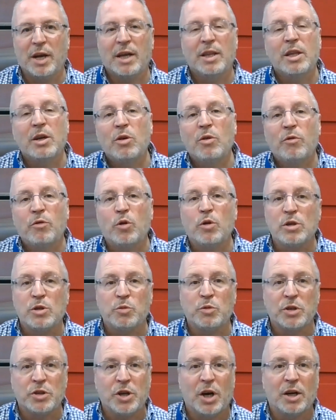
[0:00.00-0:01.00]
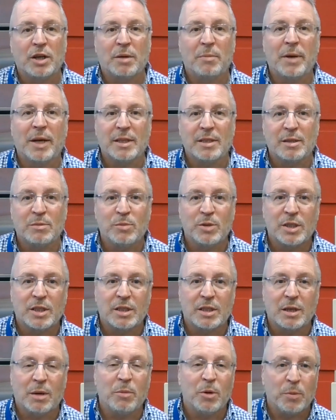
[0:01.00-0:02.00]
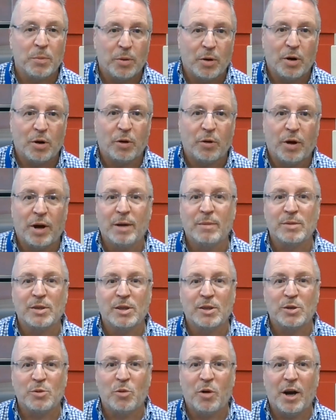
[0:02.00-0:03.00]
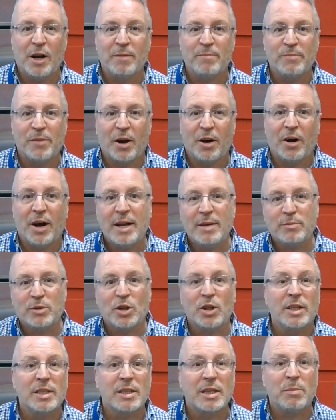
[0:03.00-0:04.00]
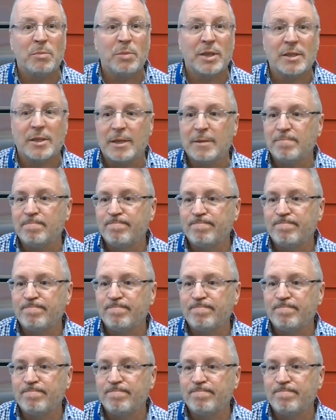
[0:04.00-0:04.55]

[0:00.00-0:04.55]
And then, of course, we'll talk about some summer programs as well. All right, so let's get busy.